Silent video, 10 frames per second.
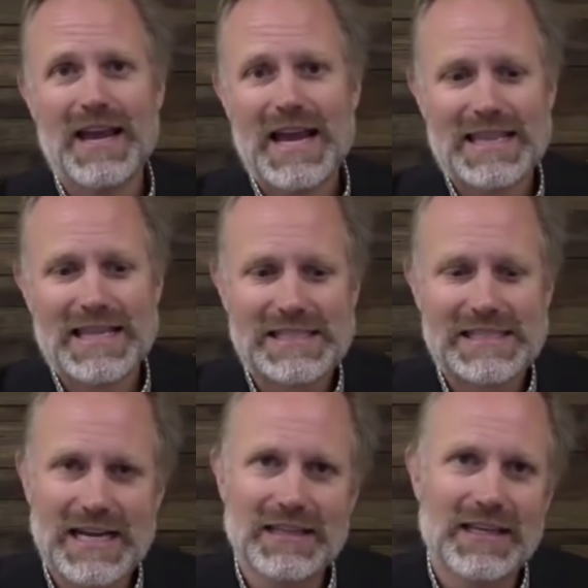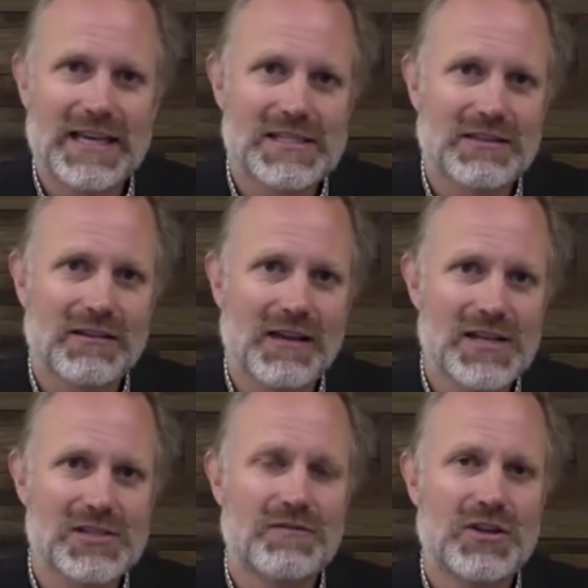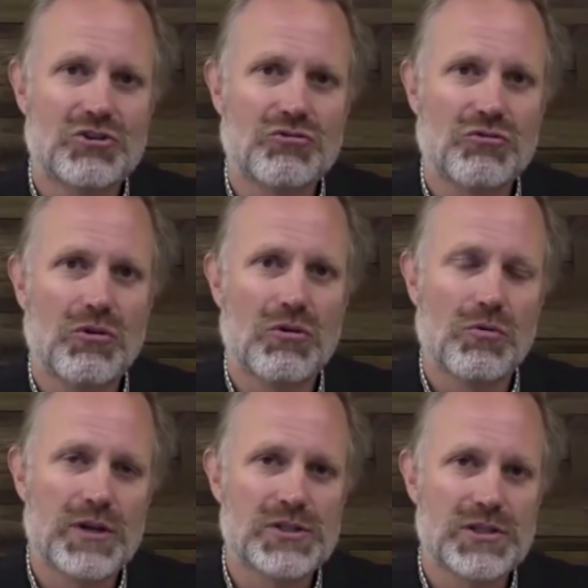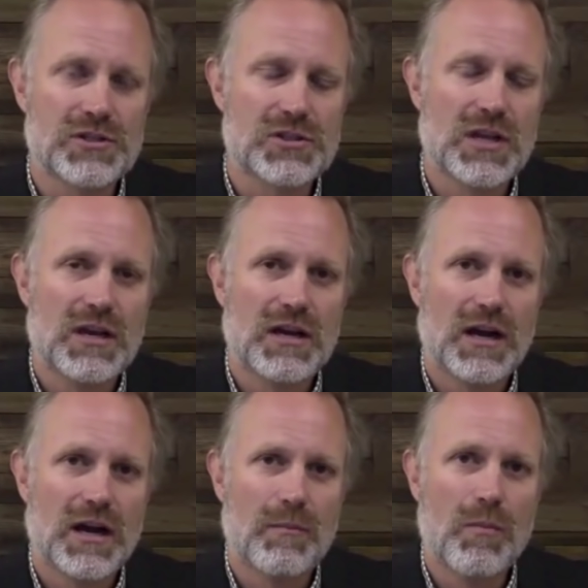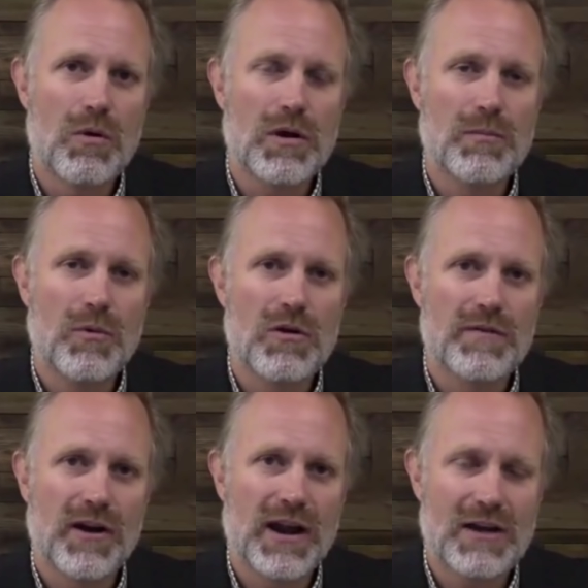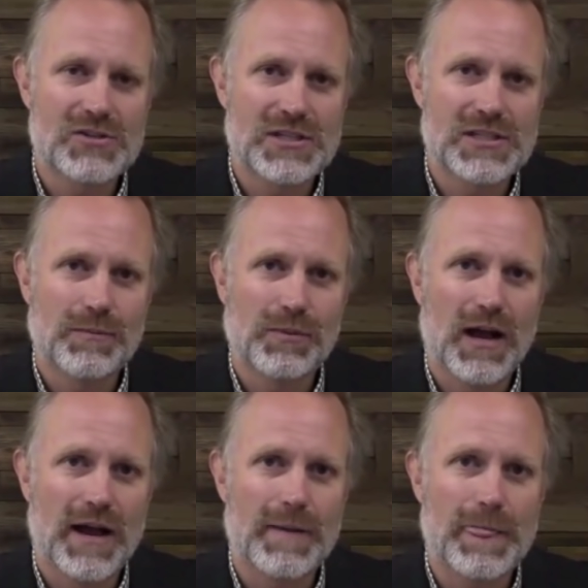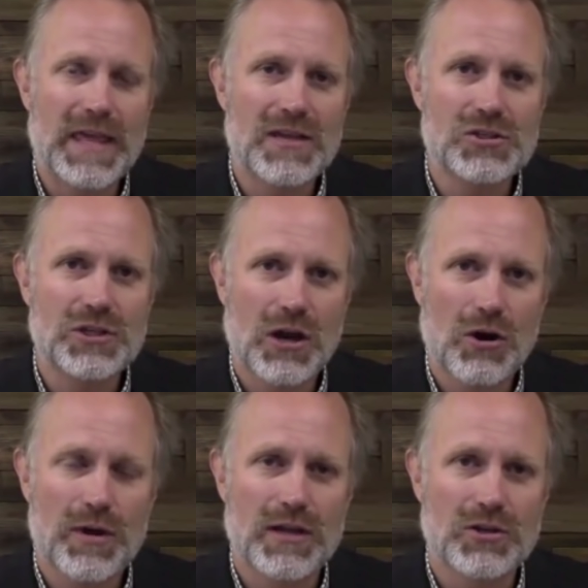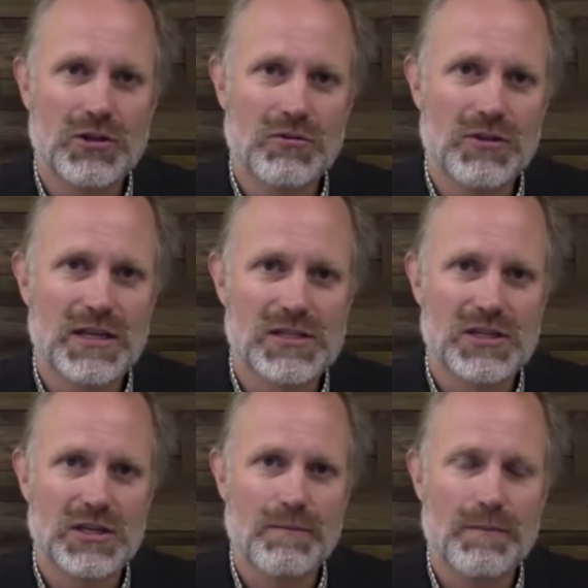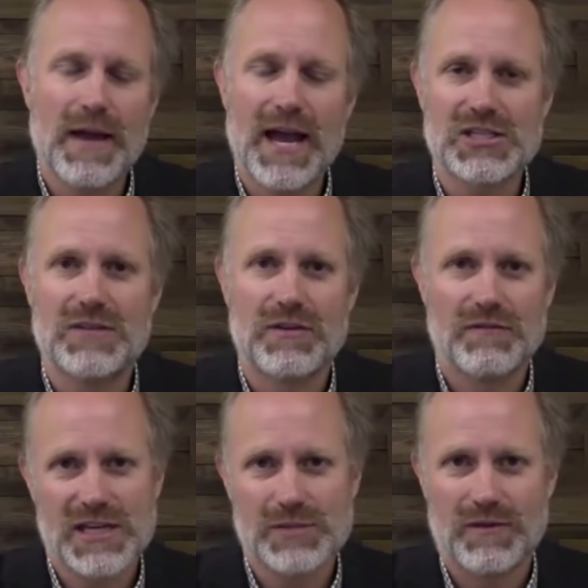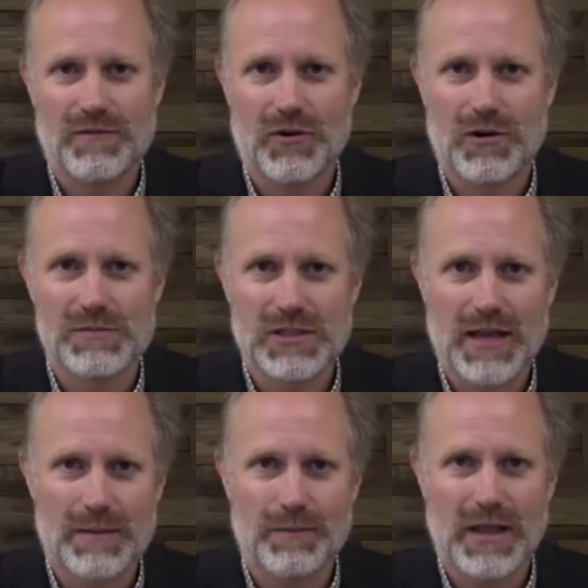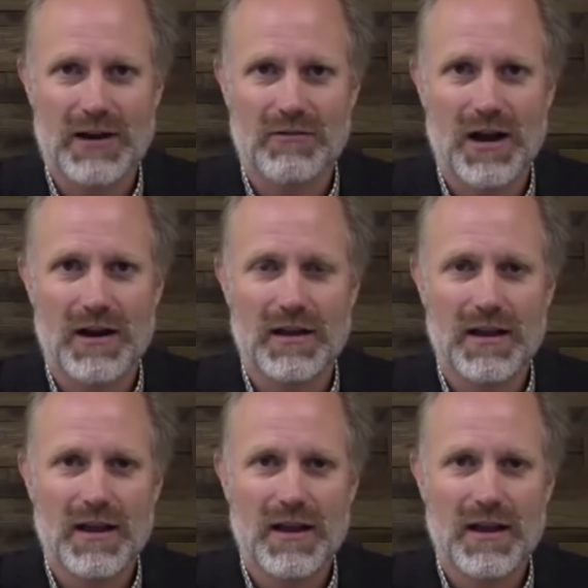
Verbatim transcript: And then secondly, it's a loss of control, which is um, more and more of our housing supply is going to these massive investment firms like BlackRock